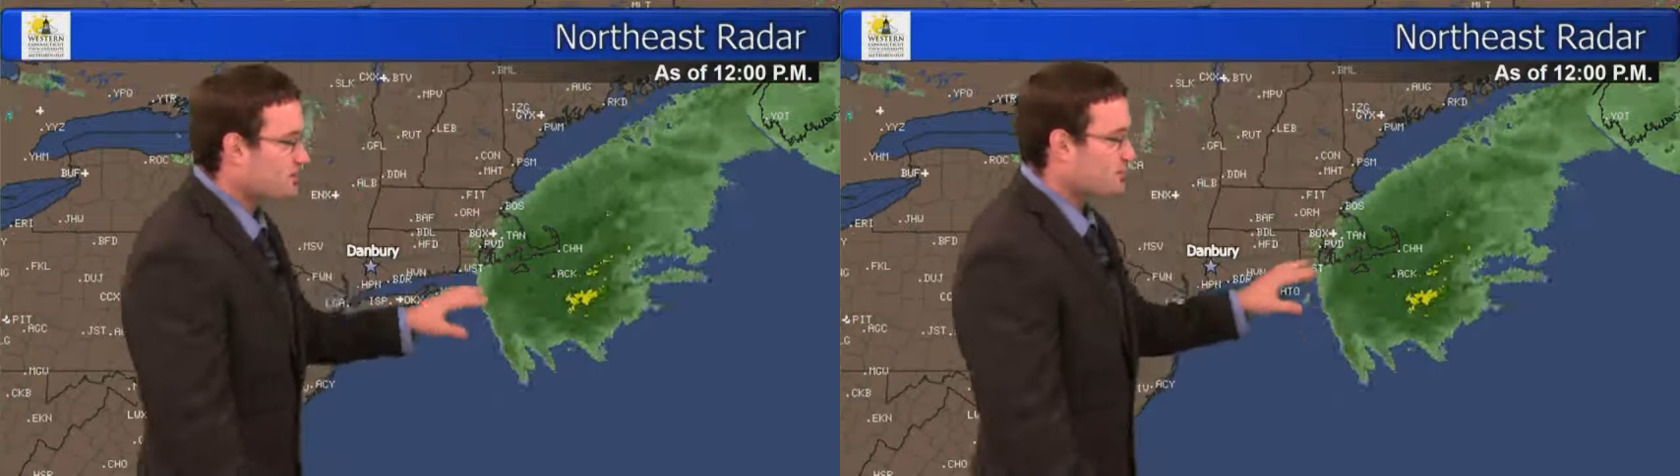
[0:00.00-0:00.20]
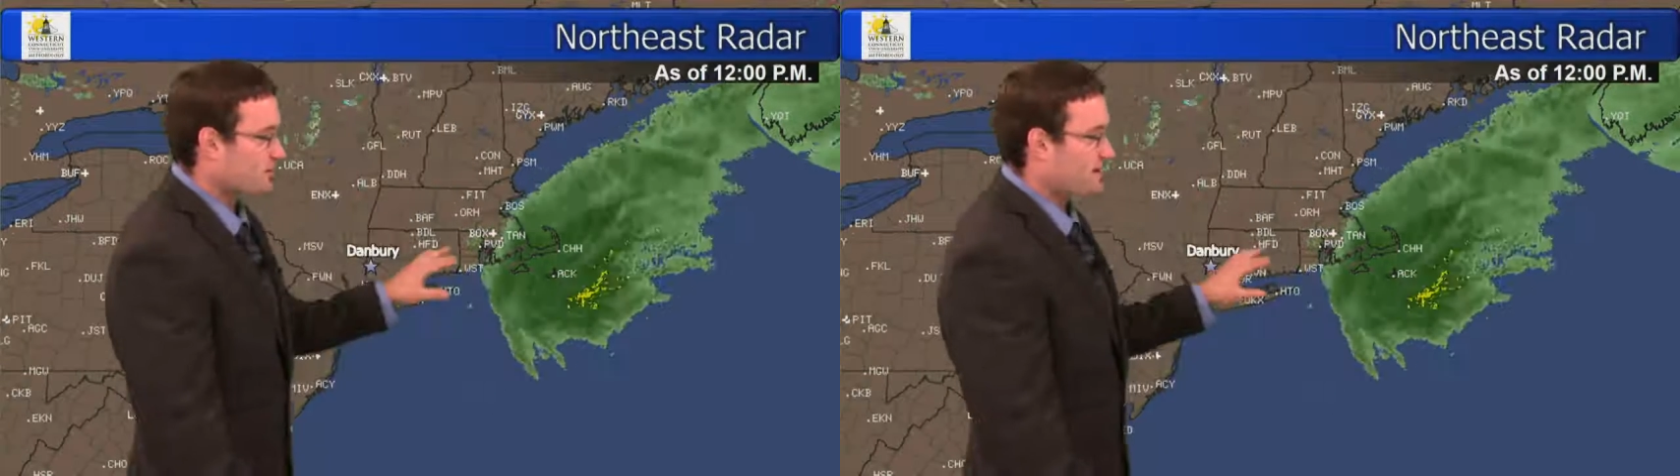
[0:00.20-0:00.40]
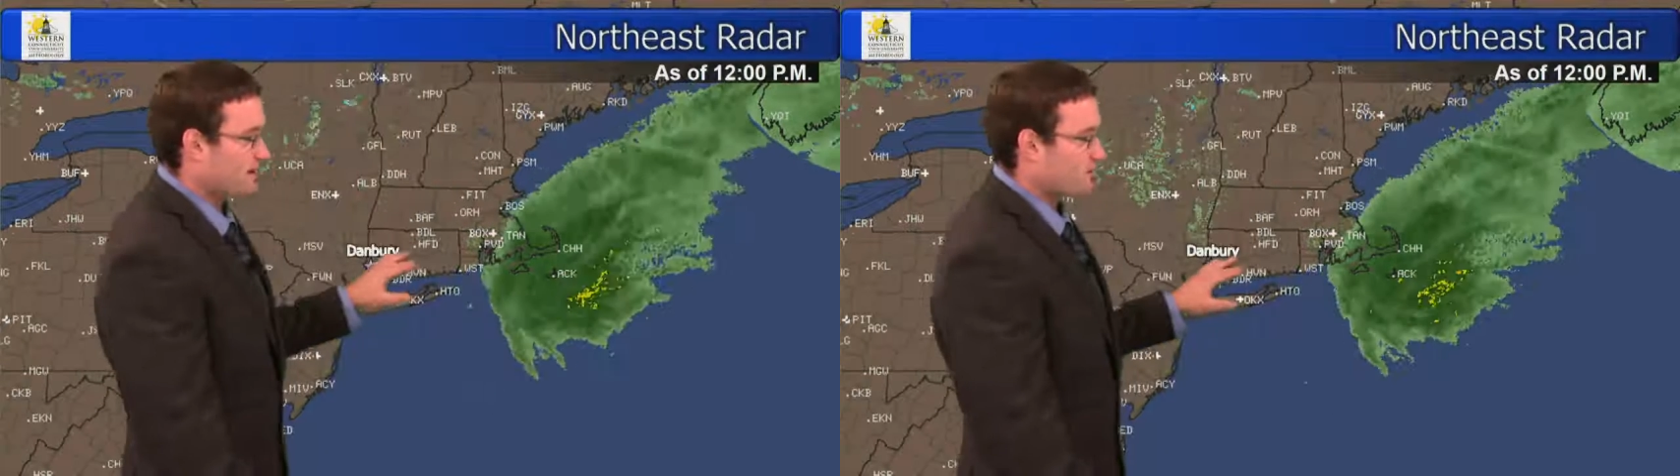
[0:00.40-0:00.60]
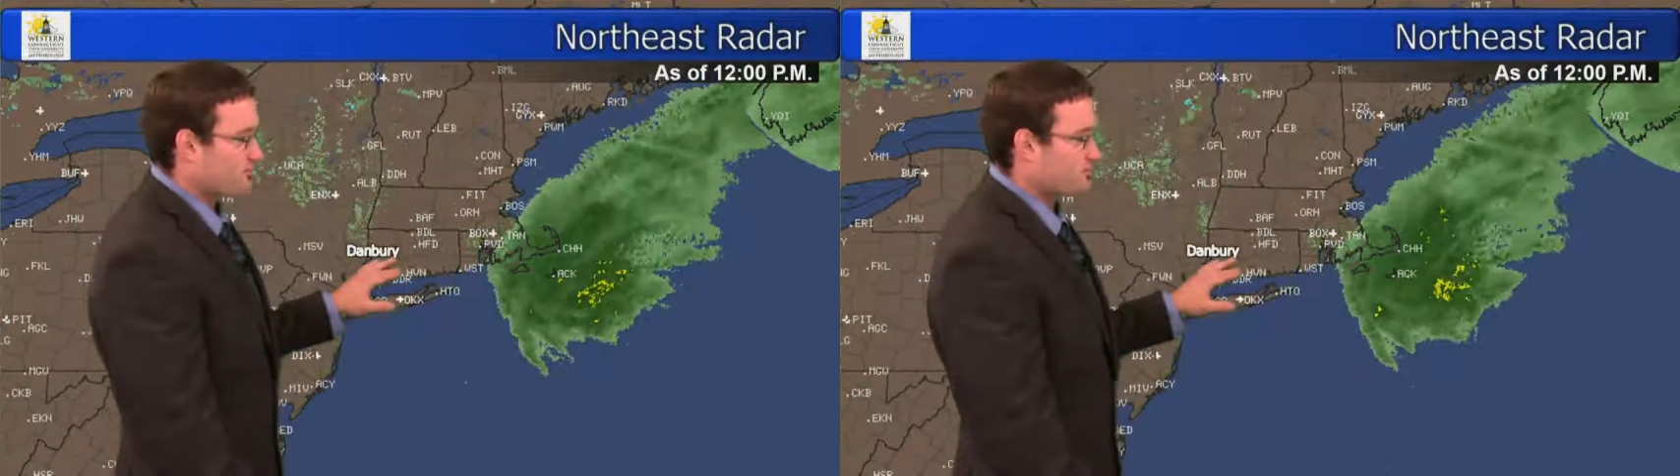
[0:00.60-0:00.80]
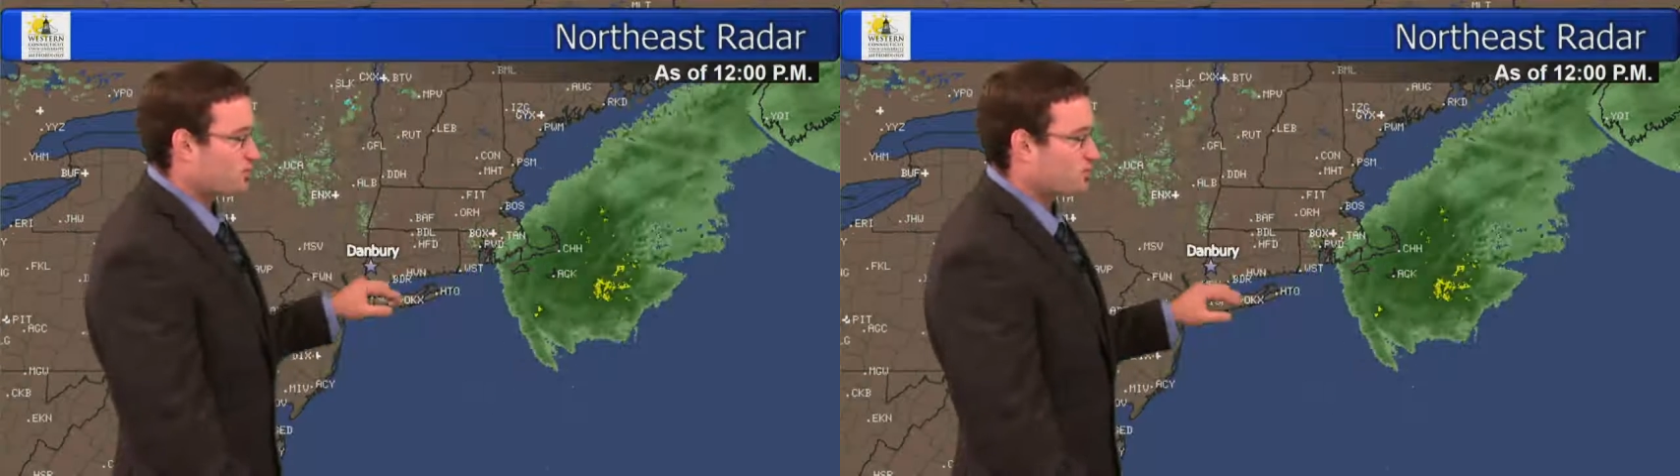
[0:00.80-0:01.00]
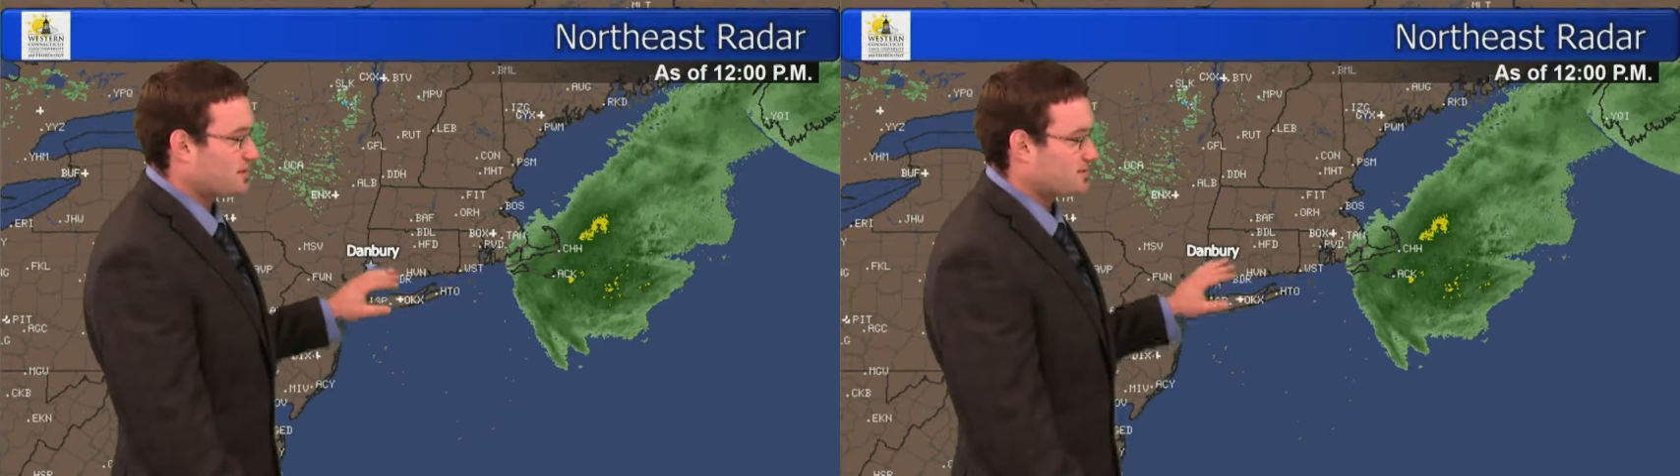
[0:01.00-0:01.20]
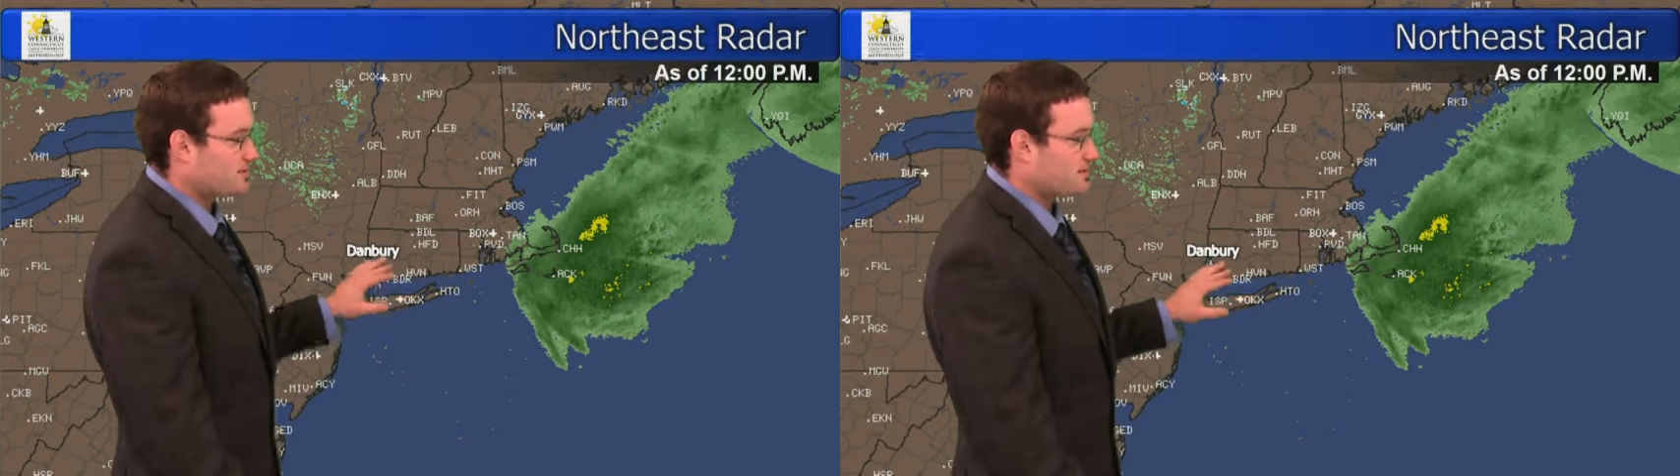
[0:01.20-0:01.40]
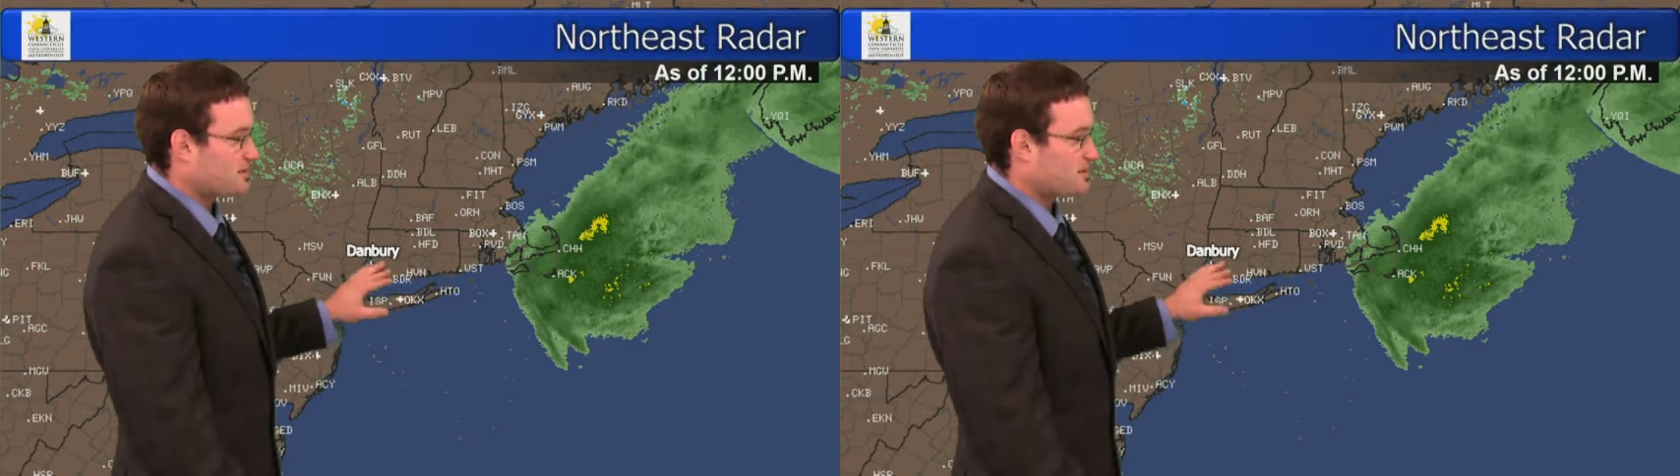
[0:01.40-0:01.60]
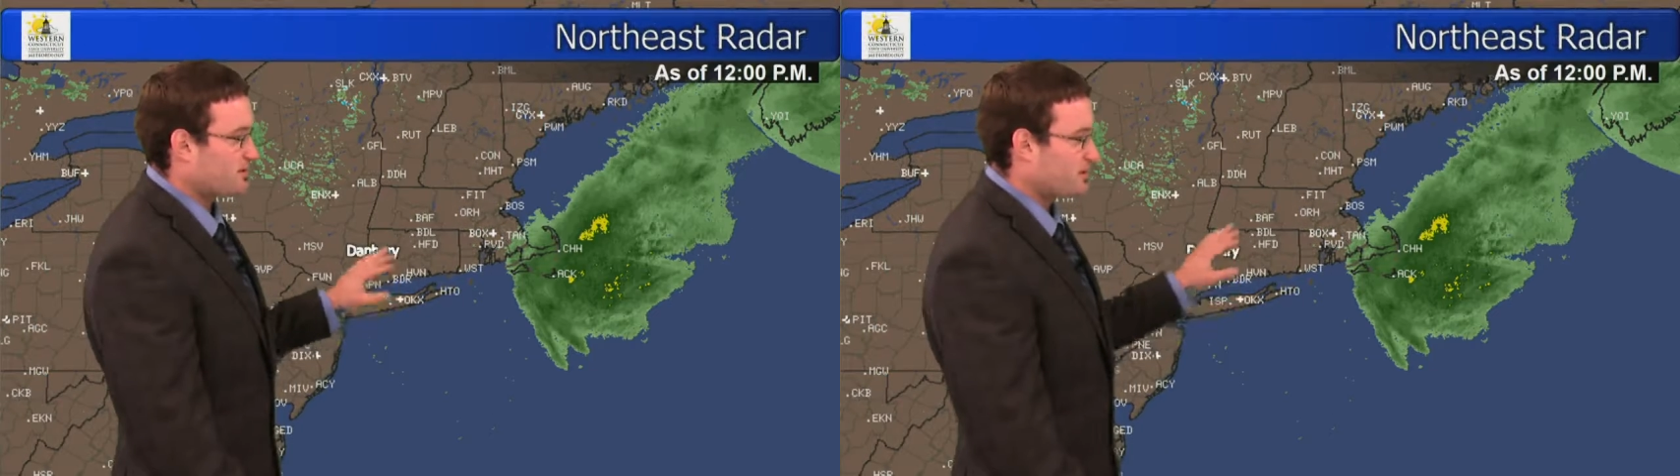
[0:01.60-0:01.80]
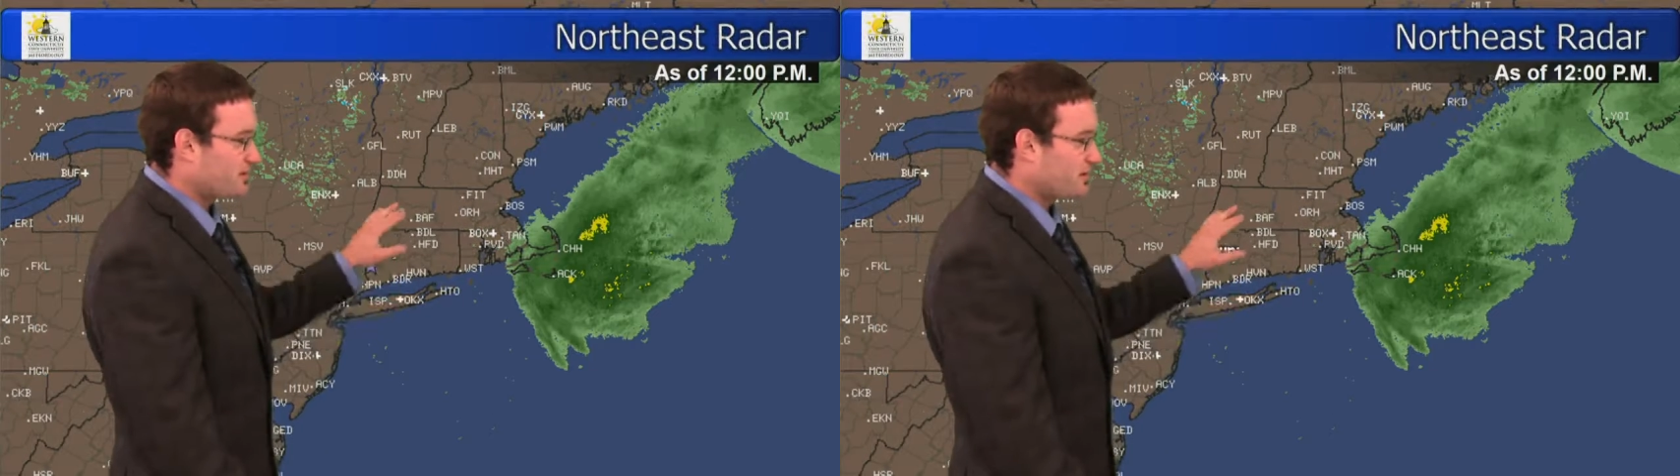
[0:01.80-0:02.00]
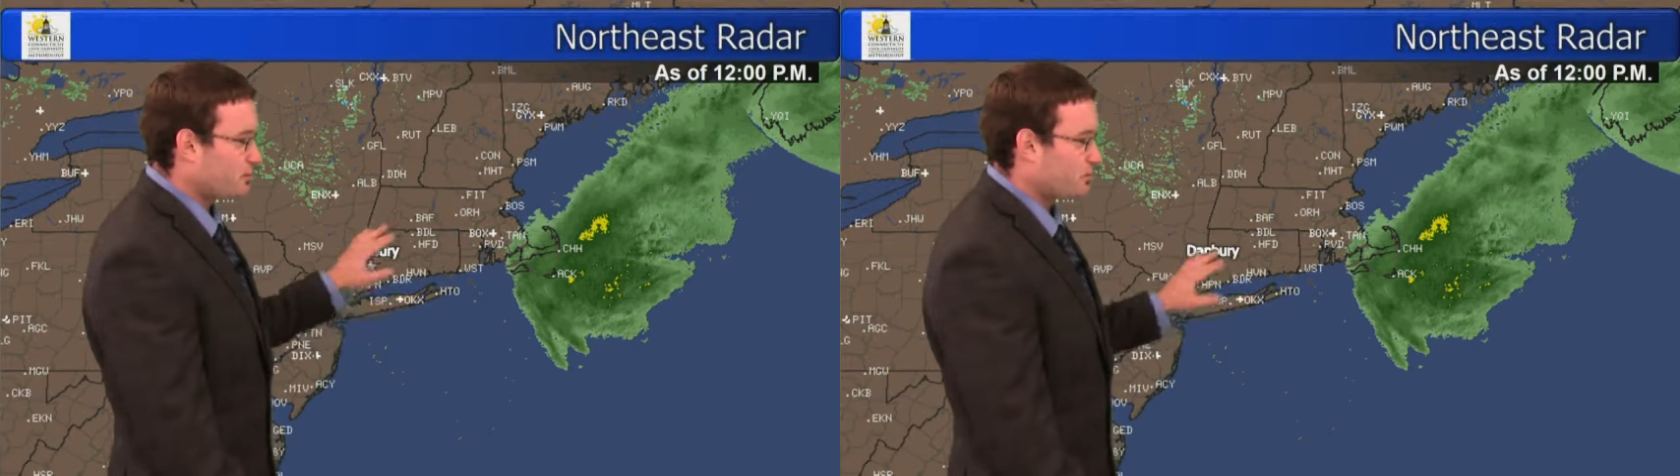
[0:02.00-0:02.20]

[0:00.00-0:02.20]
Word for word: Looking back off to the west in the Danbury area,